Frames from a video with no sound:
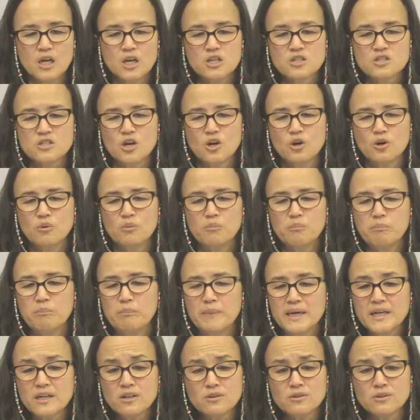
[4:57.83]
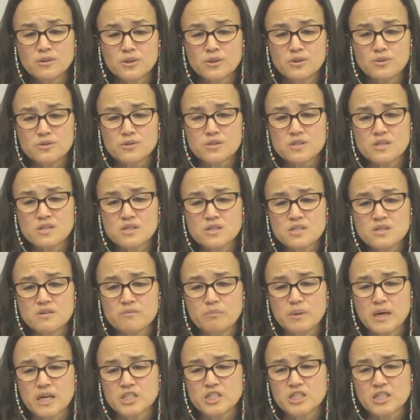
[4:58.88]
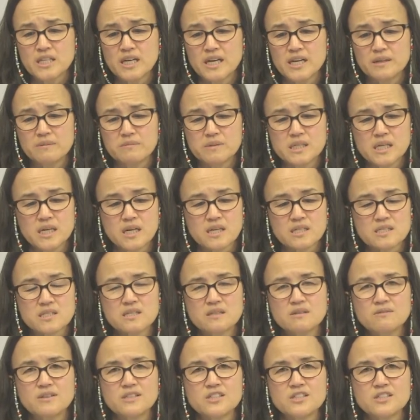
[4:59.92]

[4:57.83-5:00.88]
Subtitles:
So medical uses of botulinum toxin,